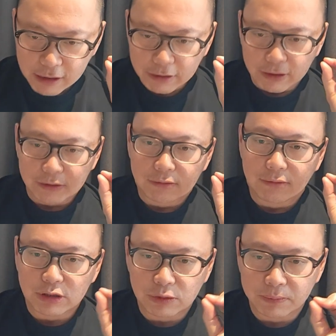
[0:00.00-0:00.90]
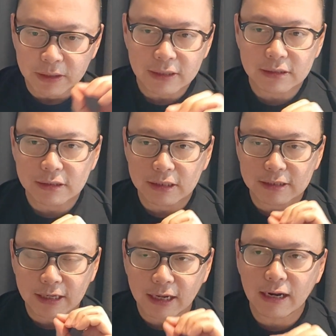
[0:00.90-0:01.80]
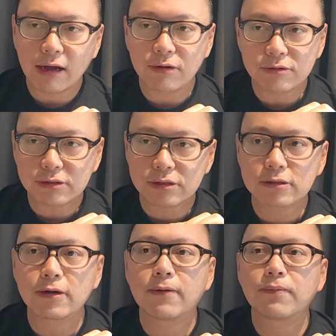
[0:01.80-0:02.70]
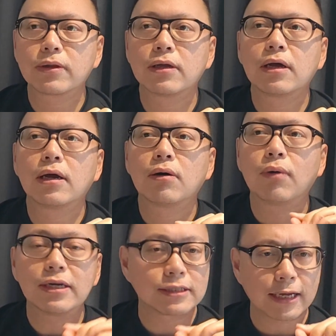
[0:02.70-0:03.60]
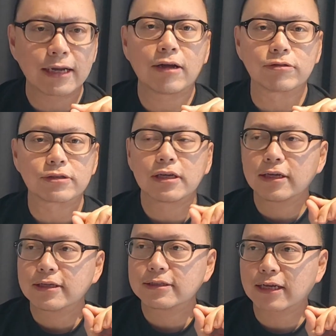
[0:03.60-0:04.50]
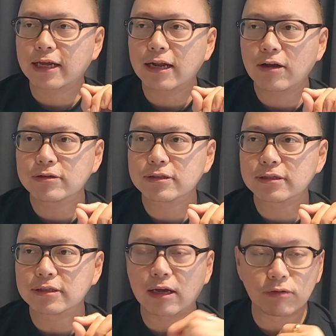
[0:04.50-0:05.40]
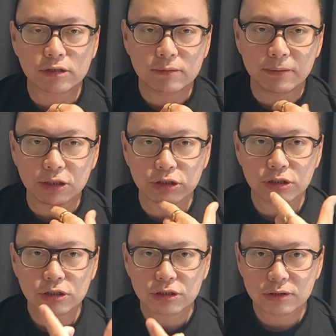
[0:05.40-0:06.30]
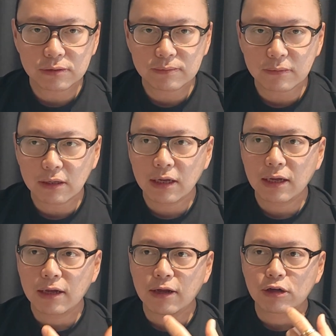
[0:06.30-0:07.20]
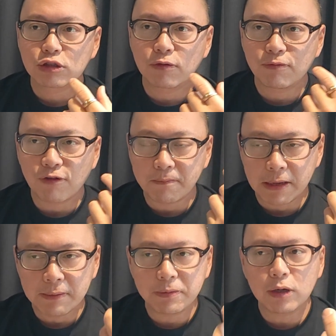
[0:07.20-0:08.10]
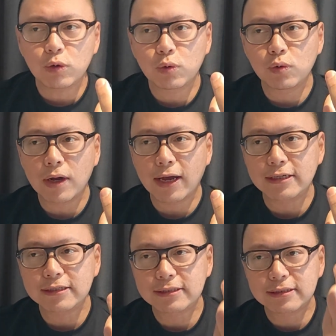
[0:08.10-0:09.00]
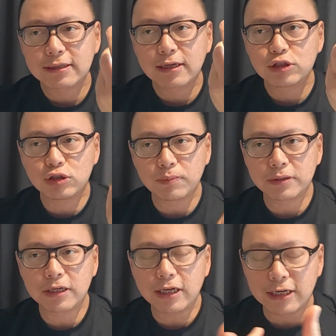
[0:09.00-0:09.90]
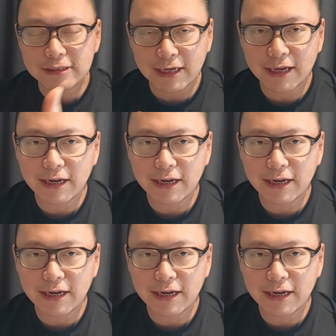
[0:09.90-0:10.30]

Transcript: Right? When Jupiter is in the second house, what is second house? Second house is our speech. So for people who has Jupiter in the second